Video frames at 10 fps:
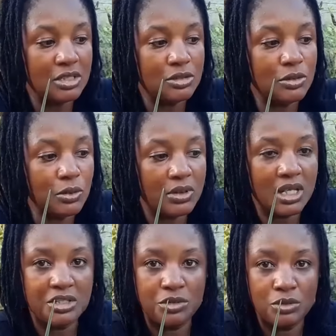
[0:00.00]
to know
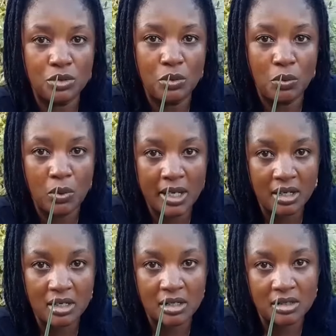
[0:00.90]
that you wet
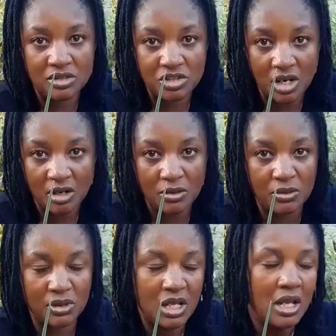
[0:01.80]
the charcoal,